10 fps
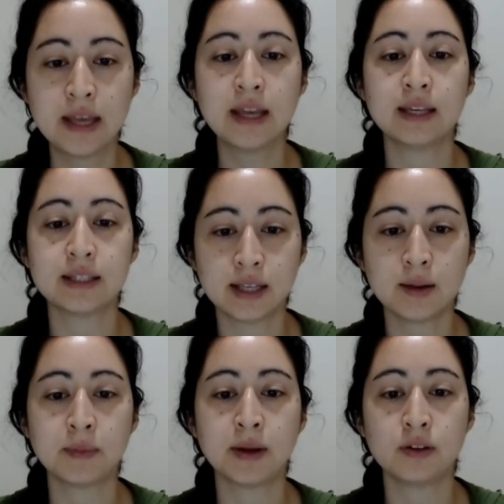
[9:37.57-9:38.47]
He
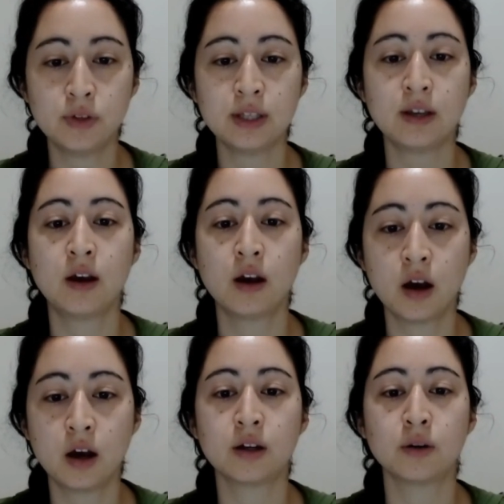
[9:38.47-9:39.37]
set my feet
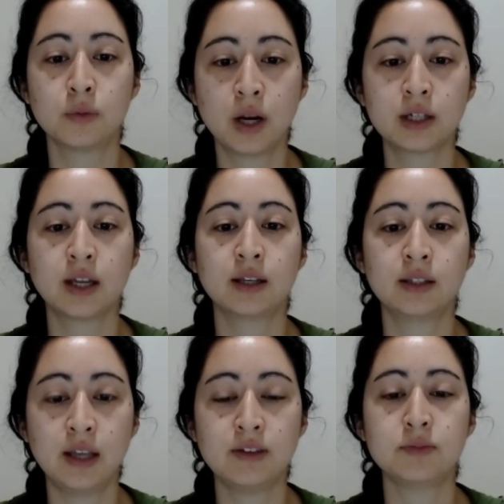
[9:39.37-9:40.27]
on a rock and
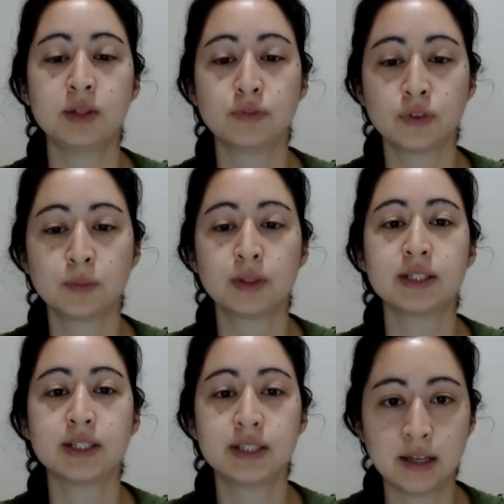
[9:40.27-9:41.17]
gave me a firm place
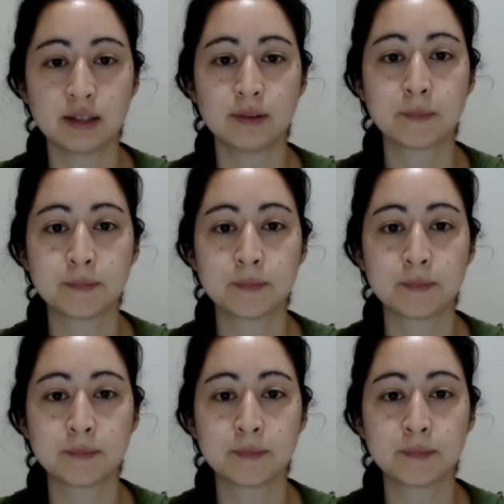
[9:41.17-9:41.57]
to stand.